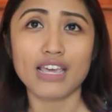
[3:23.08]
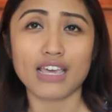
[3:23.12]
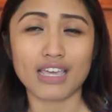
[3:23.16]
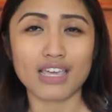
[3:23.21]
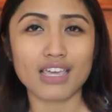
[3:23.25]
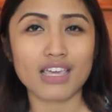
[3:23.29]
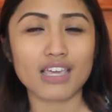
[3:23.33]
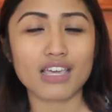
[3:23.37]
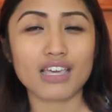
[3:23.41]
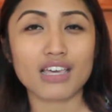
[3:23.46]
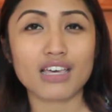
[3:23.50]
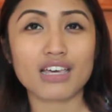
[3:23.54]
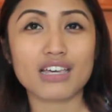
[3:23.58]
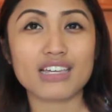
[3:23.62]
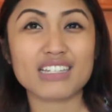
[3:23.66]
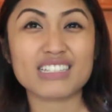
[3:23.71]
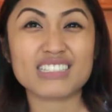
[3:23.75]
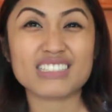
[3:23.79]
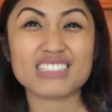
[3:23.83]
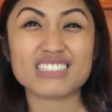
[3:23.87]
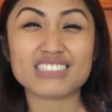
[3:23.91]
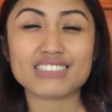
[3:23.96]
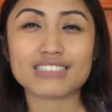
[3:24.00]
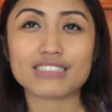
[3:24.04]

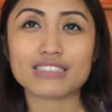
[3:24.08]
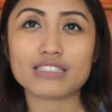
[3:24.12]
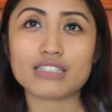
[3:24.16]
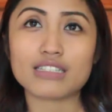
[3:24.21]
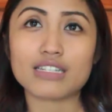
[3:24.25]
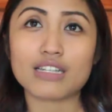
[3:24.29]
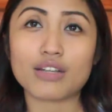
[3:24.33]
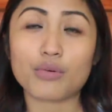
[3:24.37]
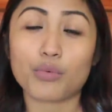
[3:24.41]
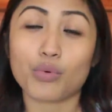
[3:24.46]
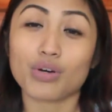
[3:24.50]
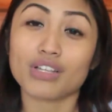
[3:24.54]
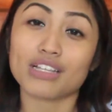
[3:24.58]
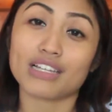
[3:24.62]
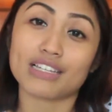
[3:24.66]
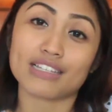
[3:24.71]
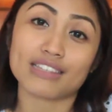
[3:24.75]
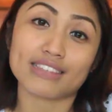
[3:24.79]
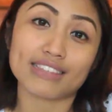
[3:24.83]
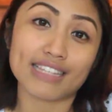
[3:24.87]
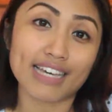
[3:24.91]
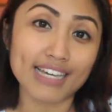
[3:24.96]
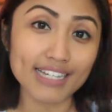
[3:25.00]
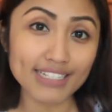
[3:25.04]
and well, I
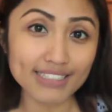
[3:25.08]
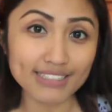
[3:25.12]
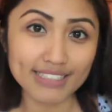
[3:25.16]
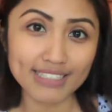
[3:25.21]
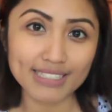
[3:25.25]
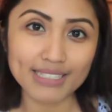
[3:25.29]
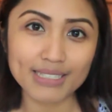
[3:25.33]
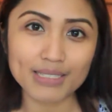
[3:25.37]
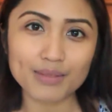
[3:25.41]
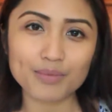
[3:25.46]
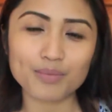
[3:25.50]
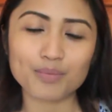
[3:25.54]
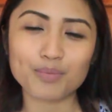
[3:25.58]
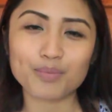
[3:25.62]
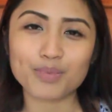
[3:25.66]
liked it,